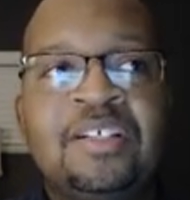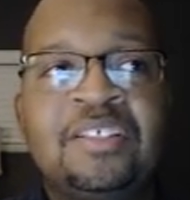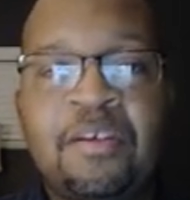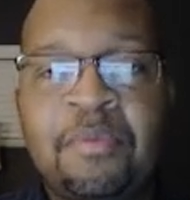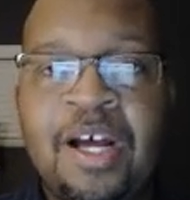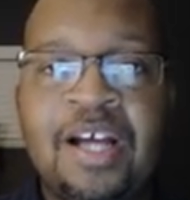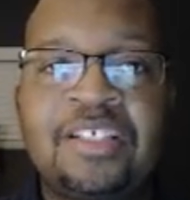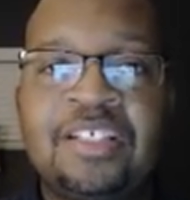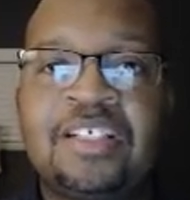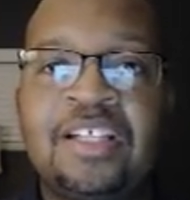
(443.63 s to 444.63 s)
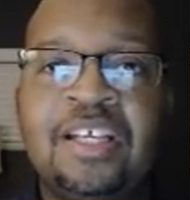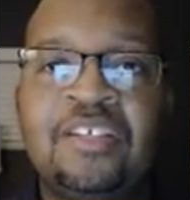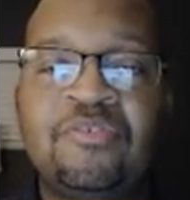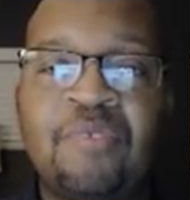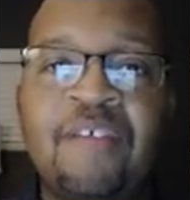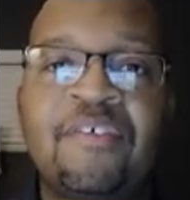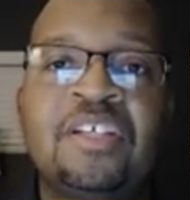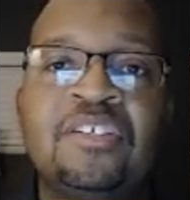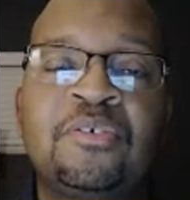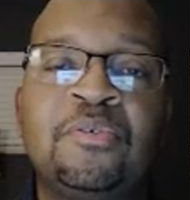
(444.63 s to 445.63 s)
subconsciously
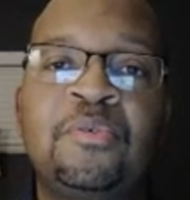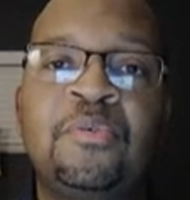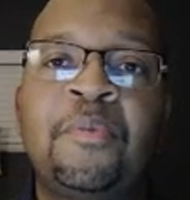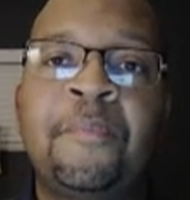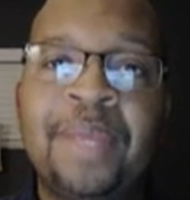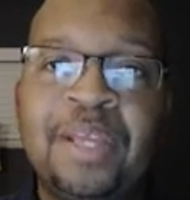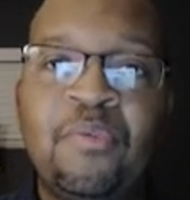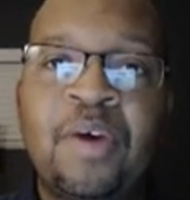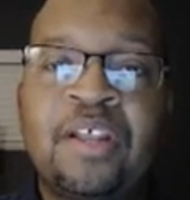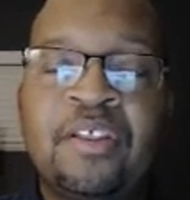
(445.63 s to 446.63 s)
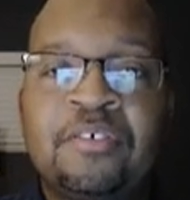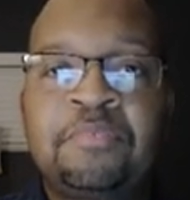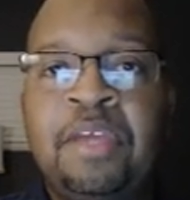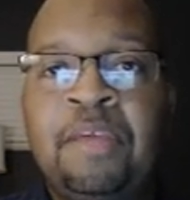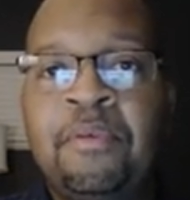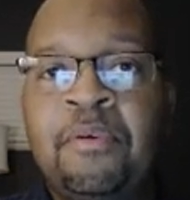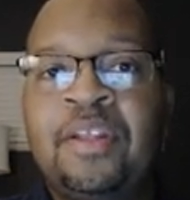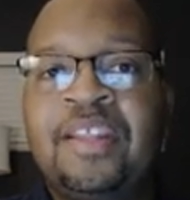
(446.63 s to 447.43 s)
driven to be one of those people,